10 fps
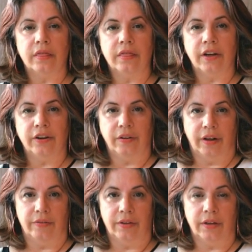There you
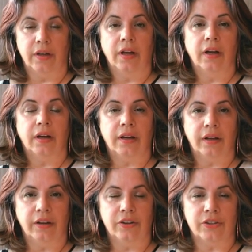have it. Clear,